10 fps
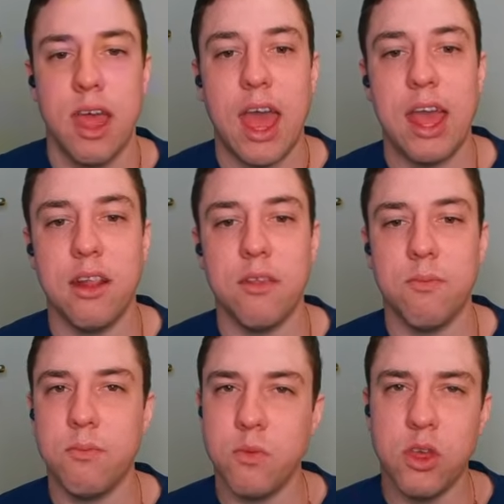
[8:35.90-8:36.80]
And
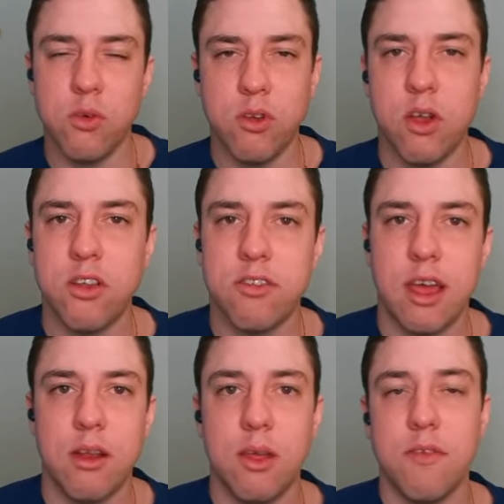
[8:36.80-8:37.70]
you'll notice
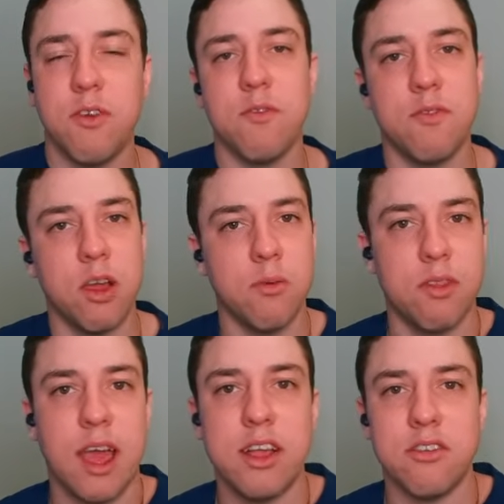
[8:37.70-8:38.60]
that if you've dealt with
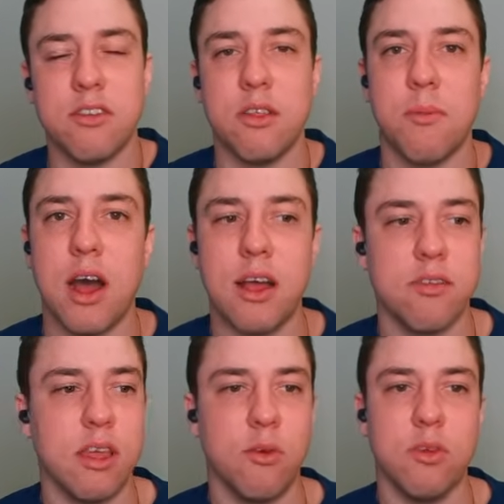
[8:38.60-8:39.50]
the agents in the
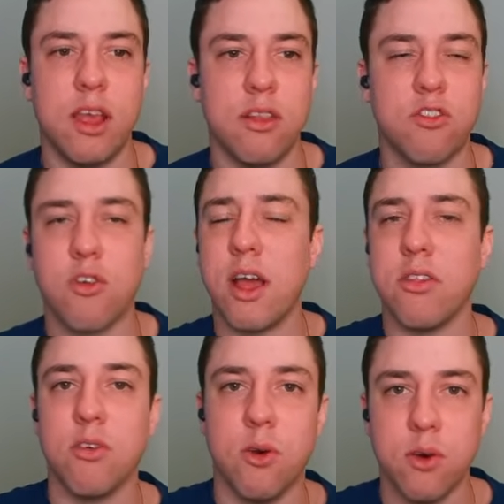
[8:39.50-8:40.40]
past, it will then try
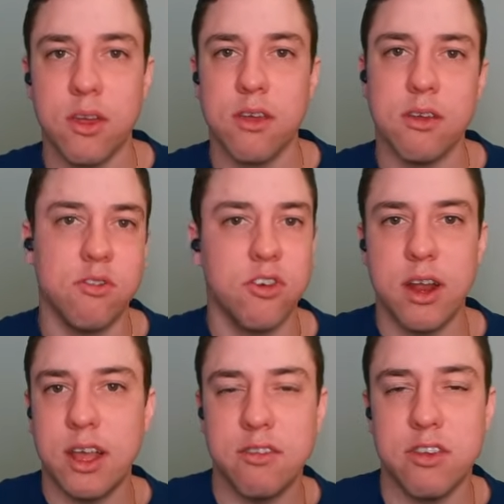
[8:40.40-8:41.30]
and talk, it will try
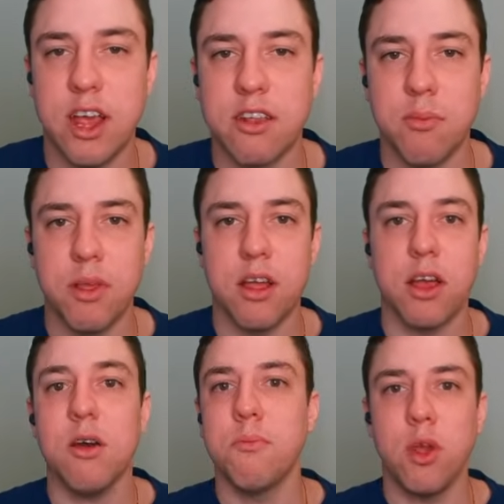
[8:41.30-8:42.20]
and interject and be like,
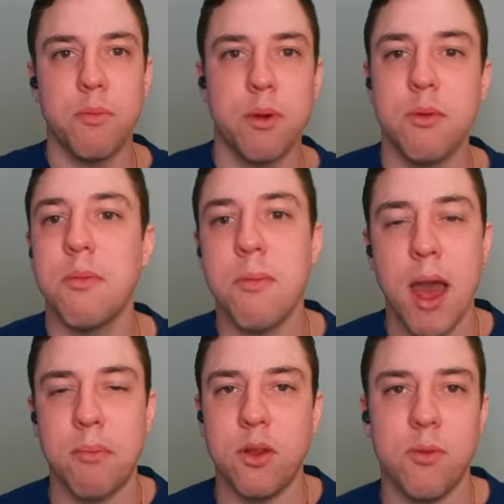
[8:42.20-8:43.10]
oh, no problem, I'm
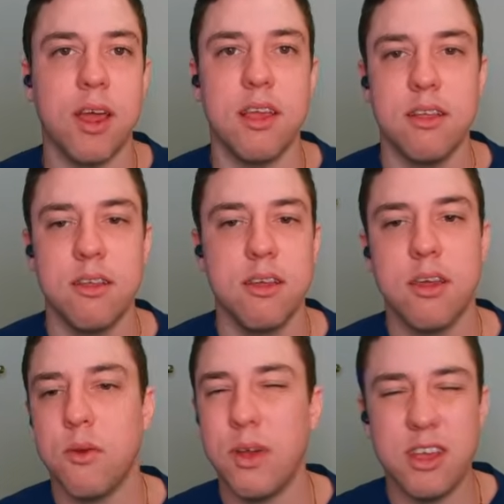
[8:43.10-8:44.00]
happy to wait.
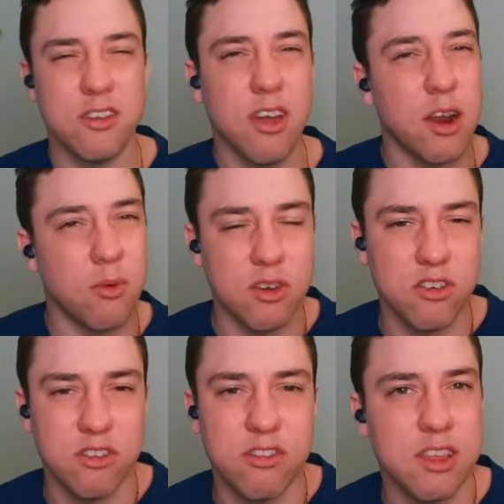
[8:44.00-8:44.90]
But you just kind of want
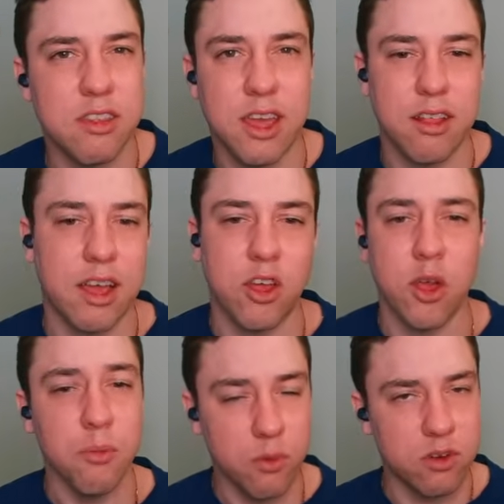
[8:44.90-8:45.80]
to just sit there like a
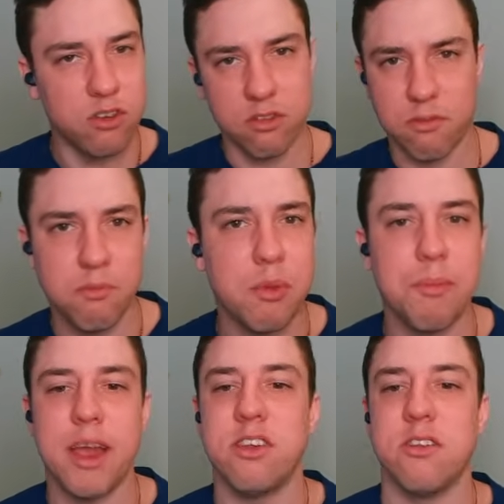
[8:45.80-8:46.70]
human would, just be
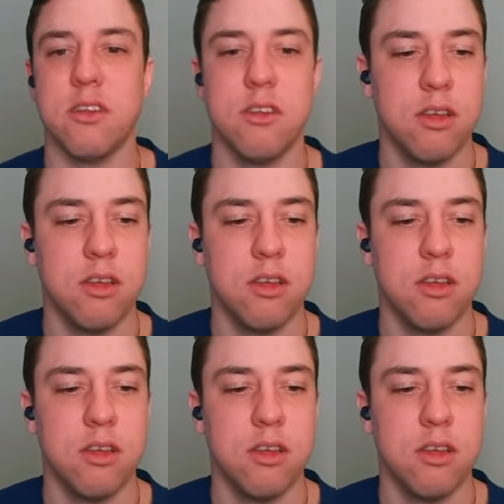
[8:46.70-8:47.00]
patient.